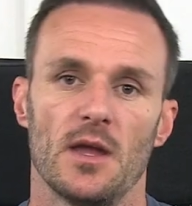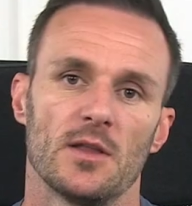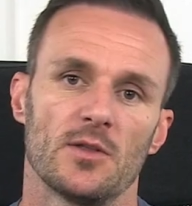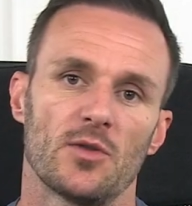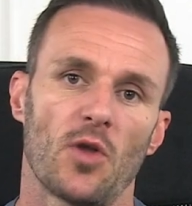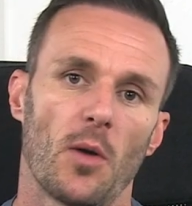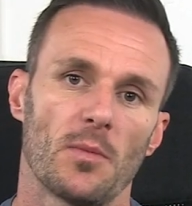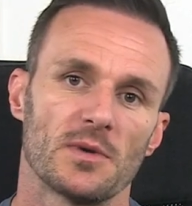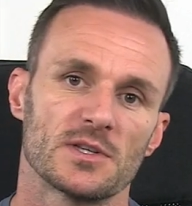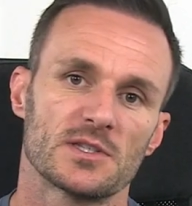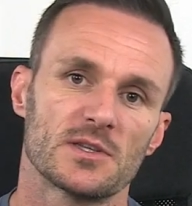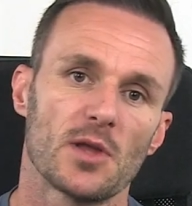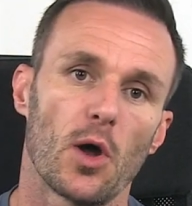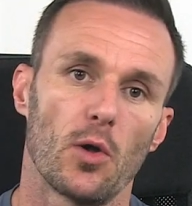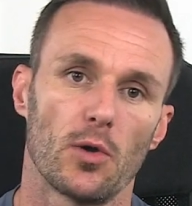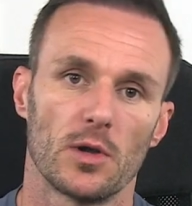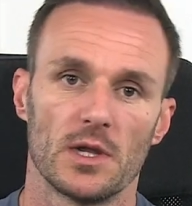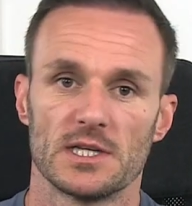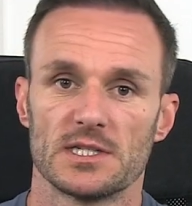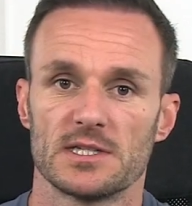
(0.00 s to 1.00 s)
Thomas
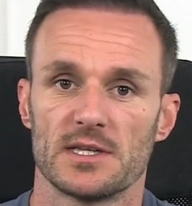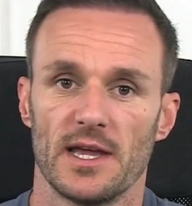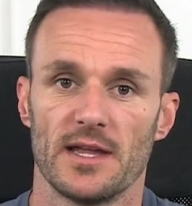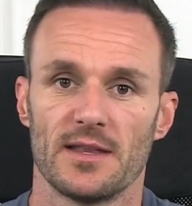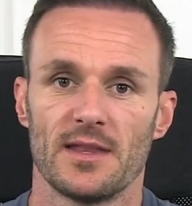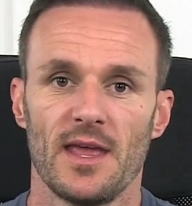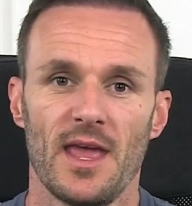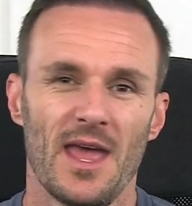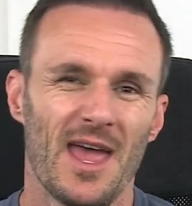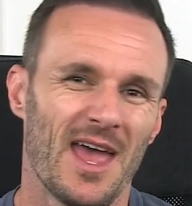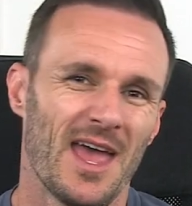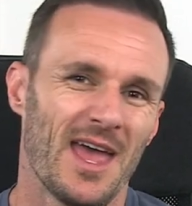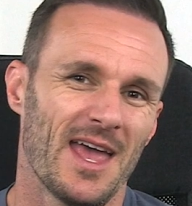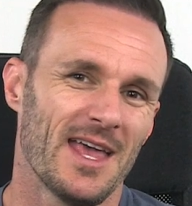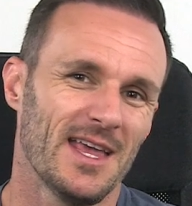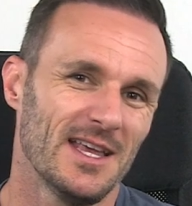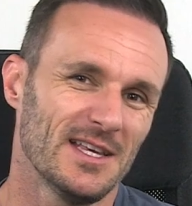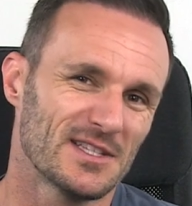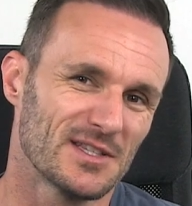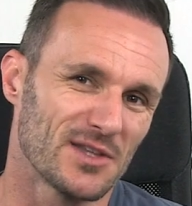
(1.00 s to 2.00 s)
told us that
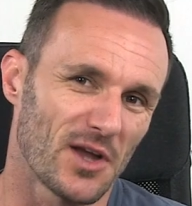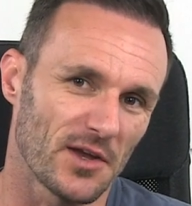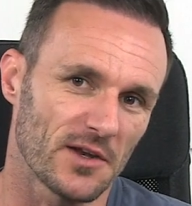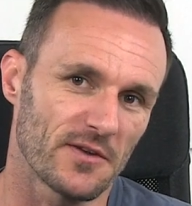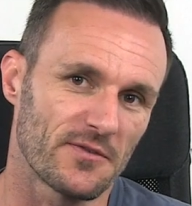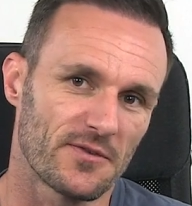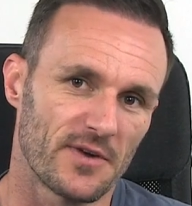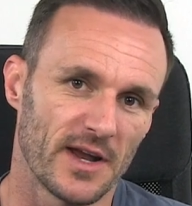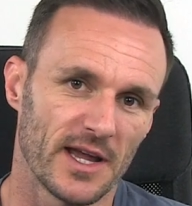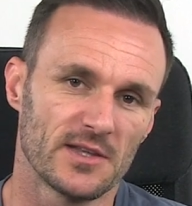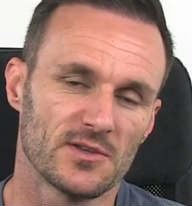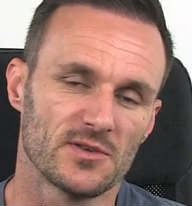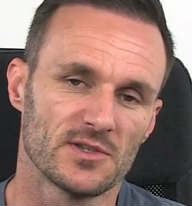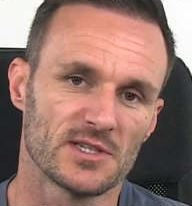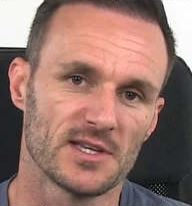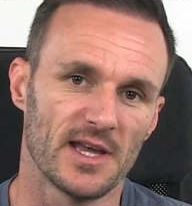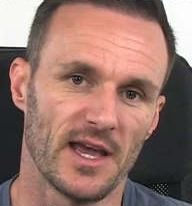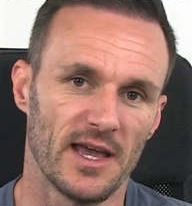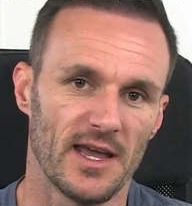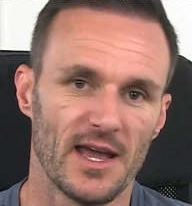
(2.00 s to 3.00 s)
he's not afraid to
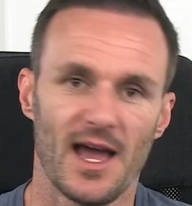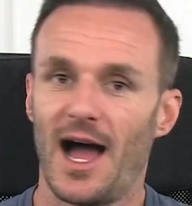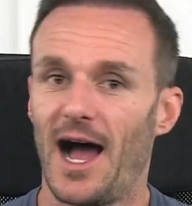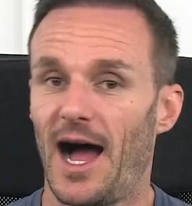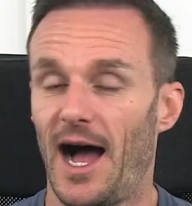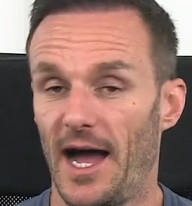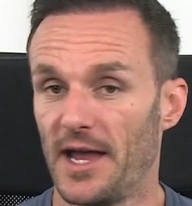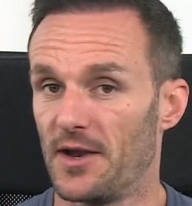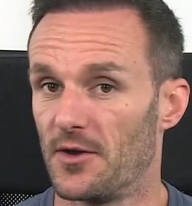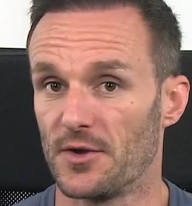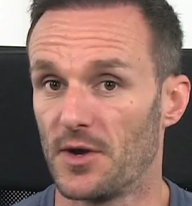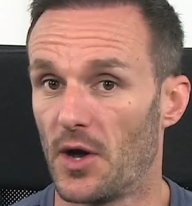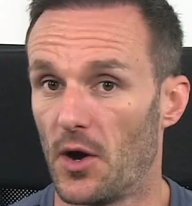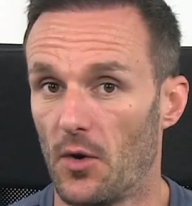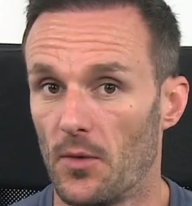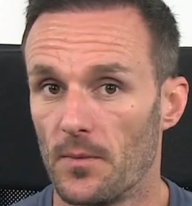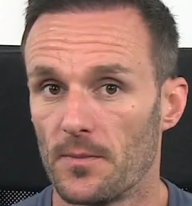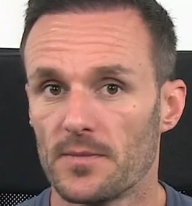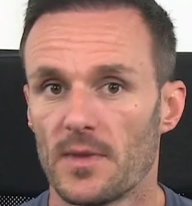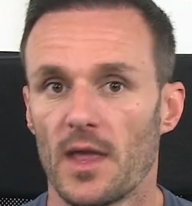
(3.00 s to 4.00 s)
say, "I don't
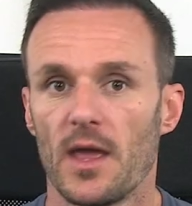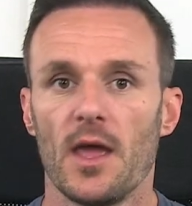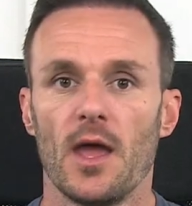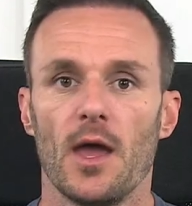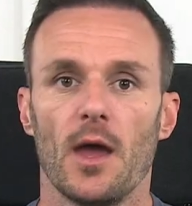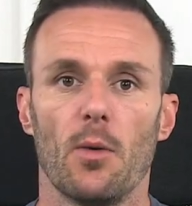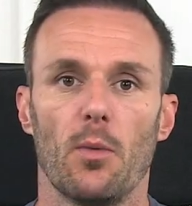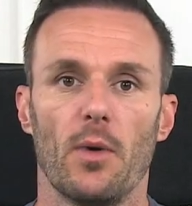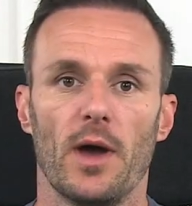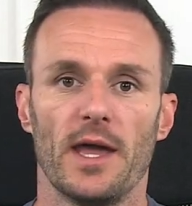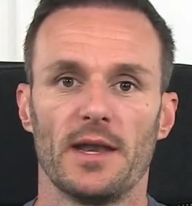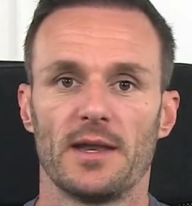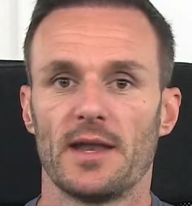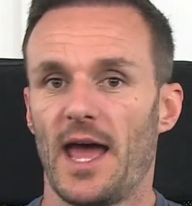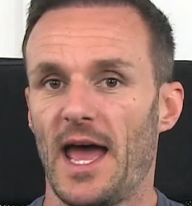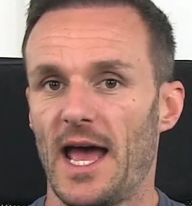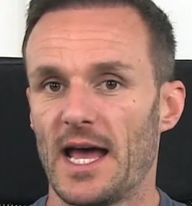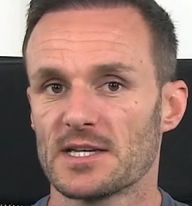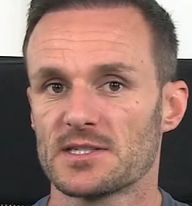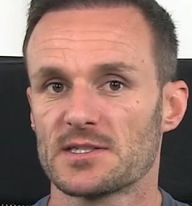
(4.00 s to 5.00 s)
know," when
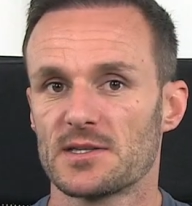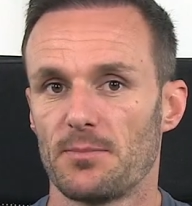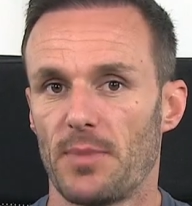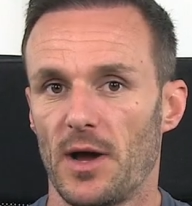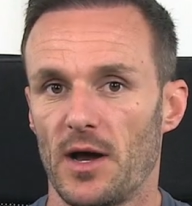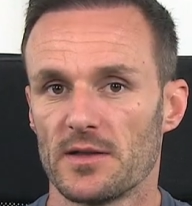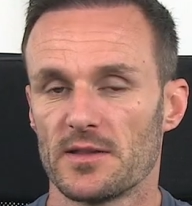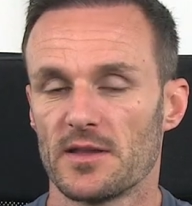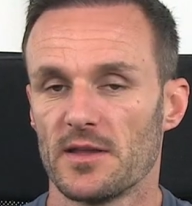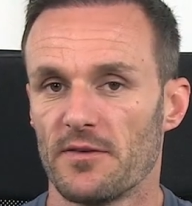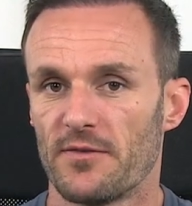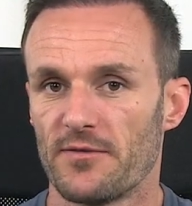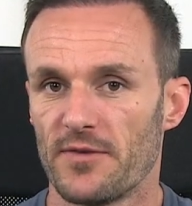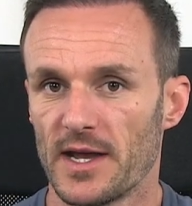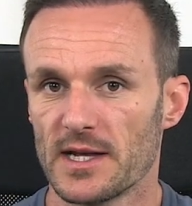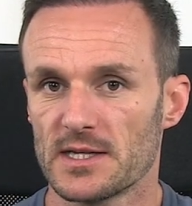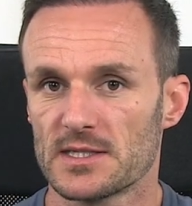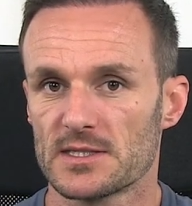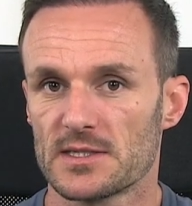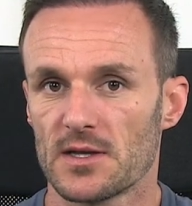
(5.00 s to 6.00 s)
asked about the
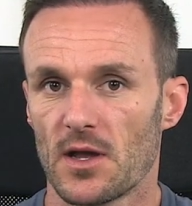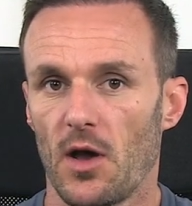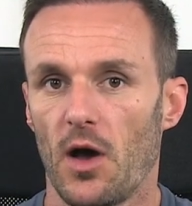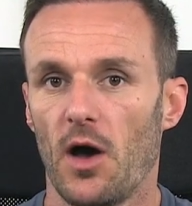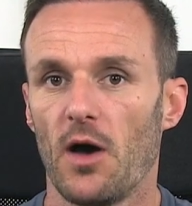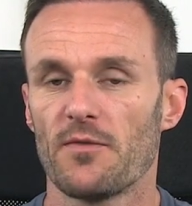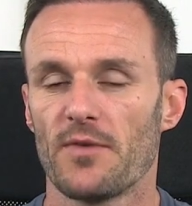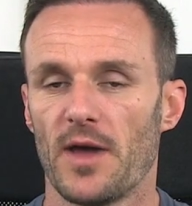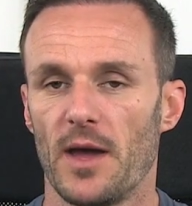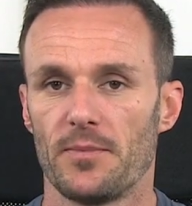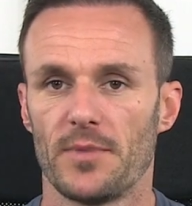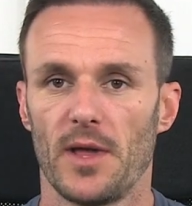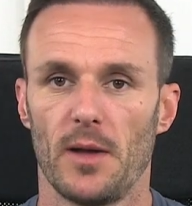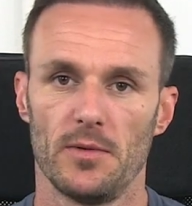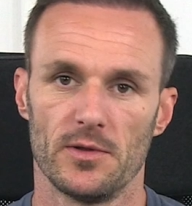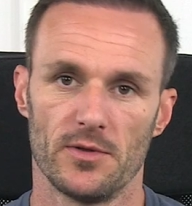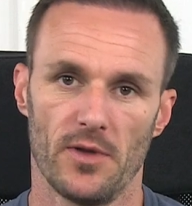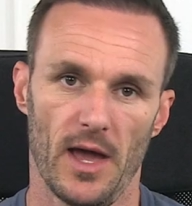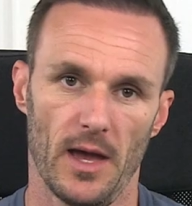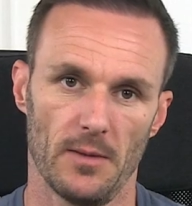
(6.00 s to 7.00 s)
effects of
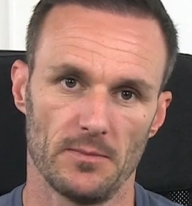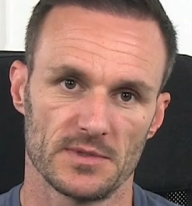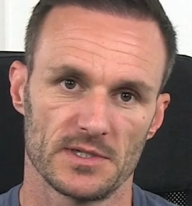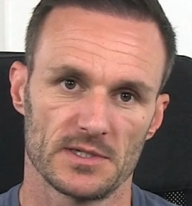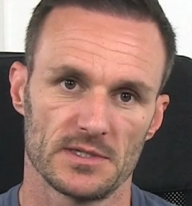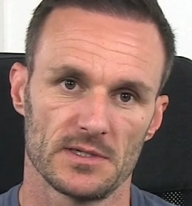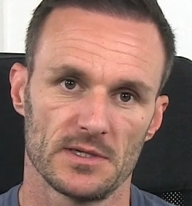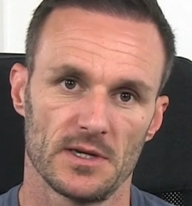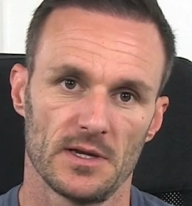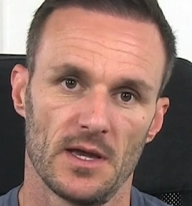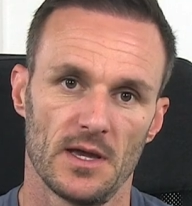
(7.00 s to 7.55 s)
MWMs.